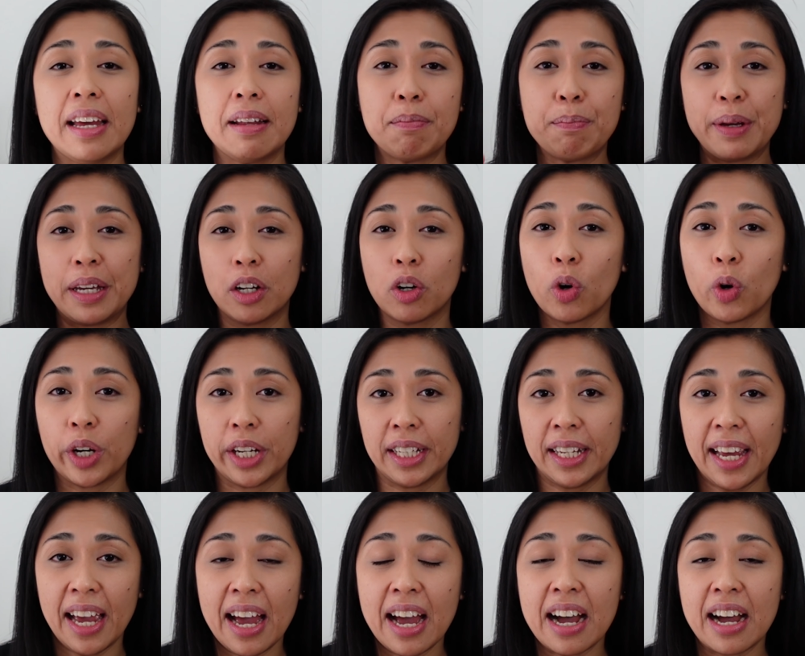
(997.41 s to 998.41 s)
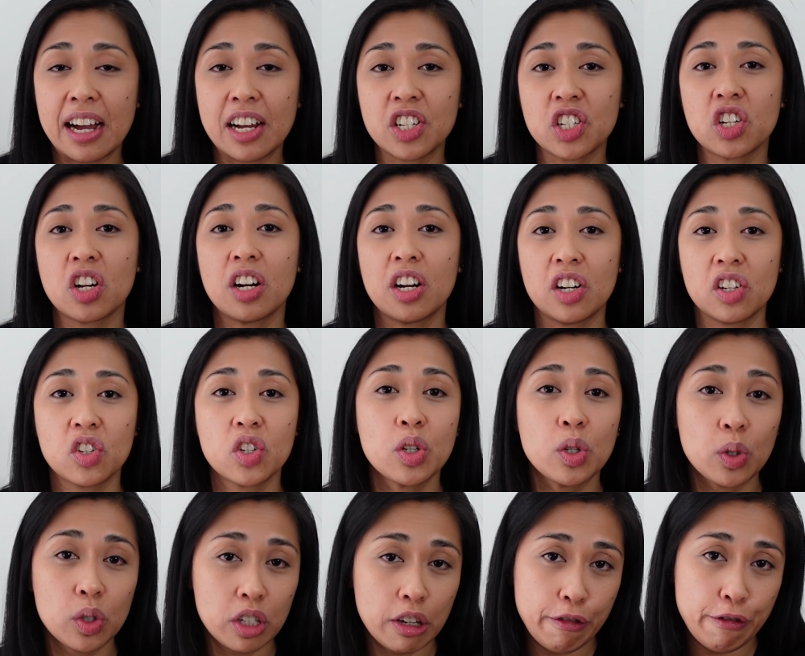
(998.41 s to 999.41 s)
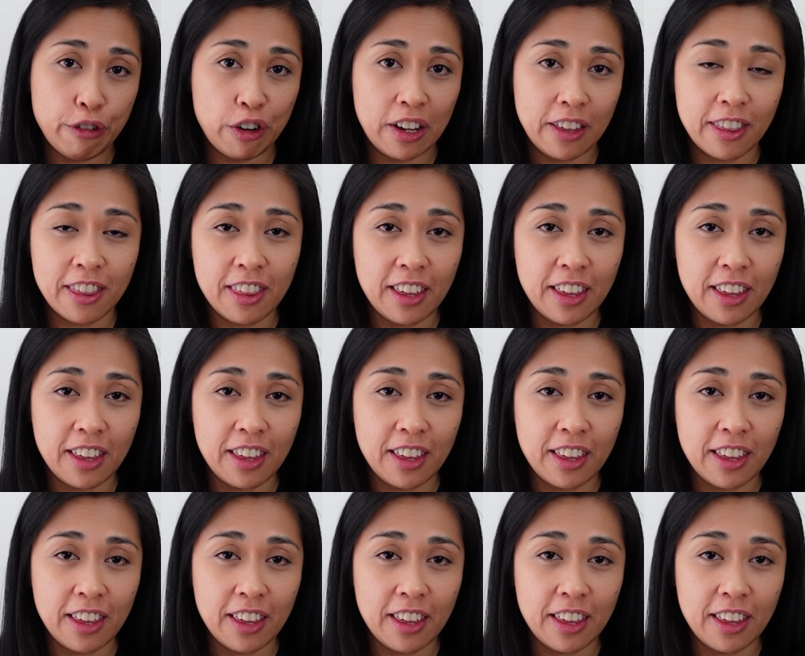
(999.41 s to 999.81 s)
and Bitcoin Cash are two different